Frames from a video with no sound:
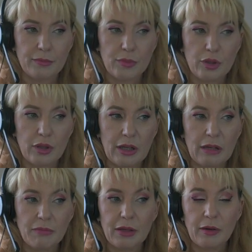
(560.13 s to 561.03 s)
so there
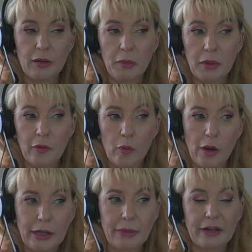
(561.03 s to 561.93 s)
can be a bit of a
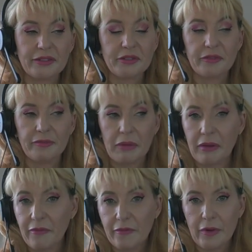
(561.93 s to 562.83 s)
worry about sort of maybe
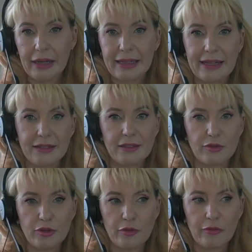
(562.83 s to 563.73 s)
even finances
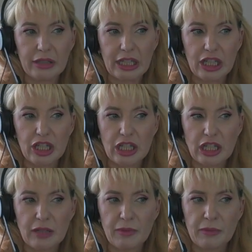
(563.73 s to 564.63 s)
or sort of
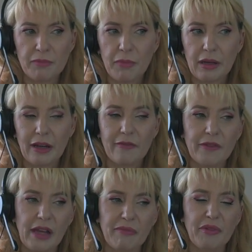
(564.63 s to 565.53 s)
relationships, but I
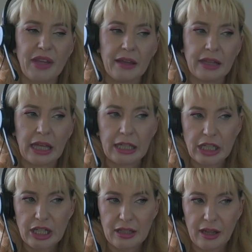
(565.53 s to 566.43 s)
feel like with the other
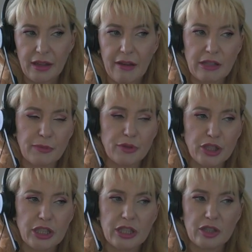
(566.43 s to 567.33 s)
energies that are there, it's
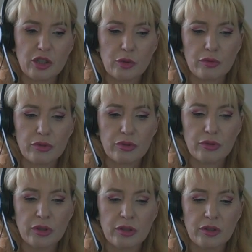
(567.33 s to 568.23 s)
pushing us through
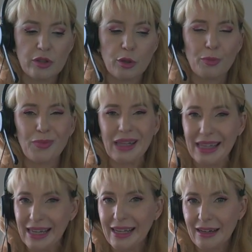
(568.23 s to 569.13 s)
to
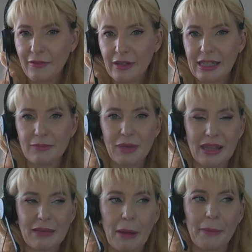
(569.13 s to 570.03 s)
plan. I feel like it's a big
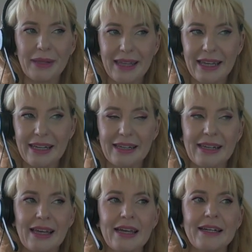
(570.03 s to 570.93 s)
thing about planning.
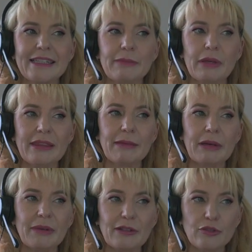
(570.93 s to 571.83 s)
It's a big thing
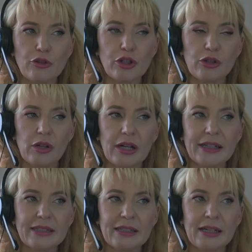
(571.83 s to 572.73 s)
about being
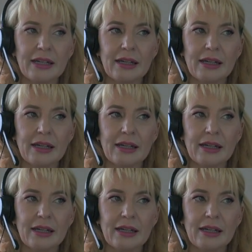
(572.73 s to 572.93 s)
socialized.